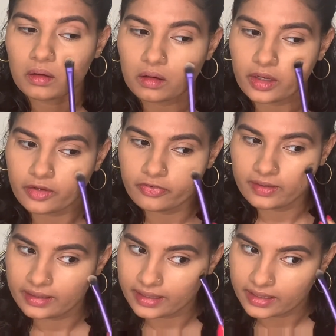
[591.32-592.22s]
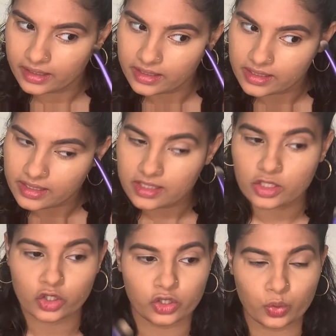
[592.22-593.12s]
I feel like this is
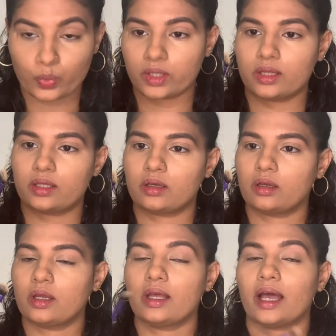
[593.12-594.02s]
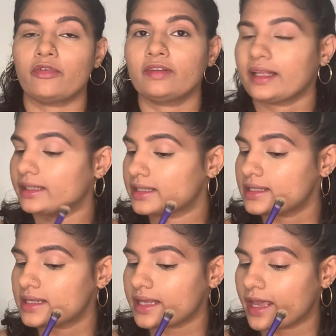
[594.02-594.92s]
good with I feel like this
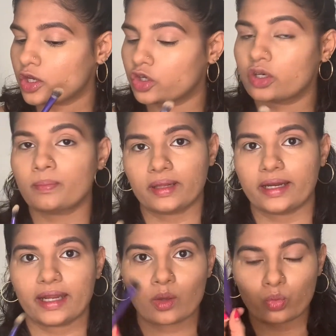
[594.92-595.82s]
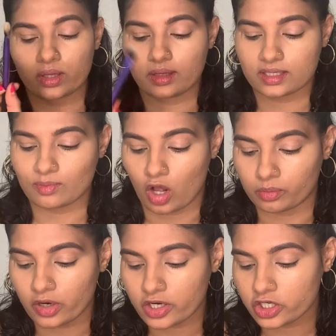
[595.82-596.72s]
is a good blending with the small
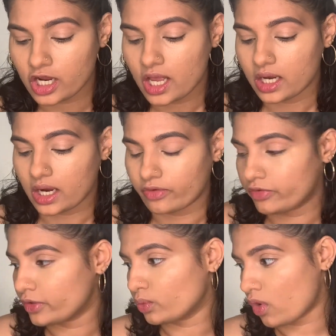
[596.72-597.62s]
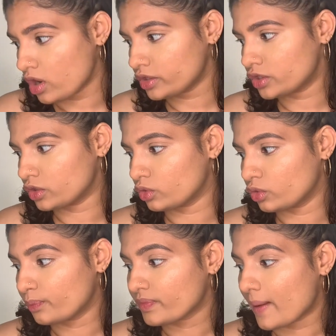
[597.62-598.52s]
brush. Now if you want
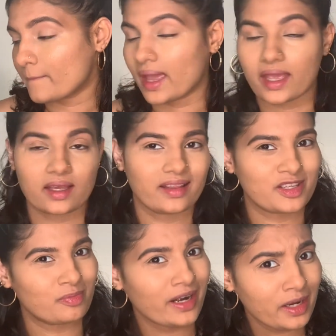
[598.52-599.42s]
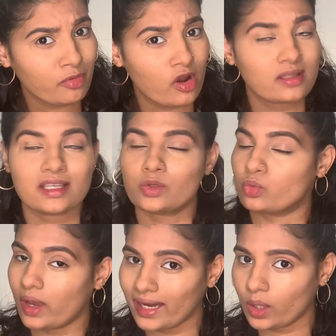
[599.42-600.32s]
to make this blending process
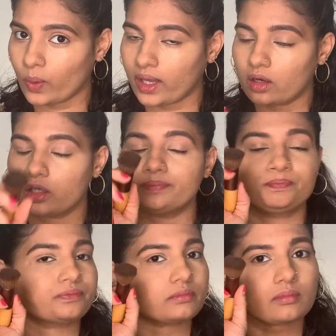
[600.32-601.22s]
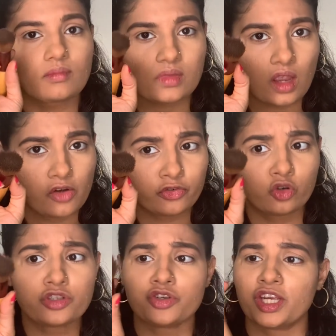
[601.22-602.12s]
very quicker, of
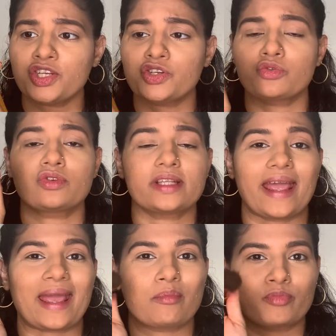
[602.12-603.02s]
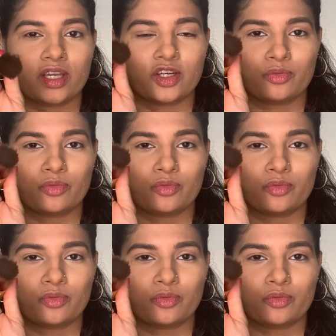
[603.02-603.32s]
course you can choose a bigger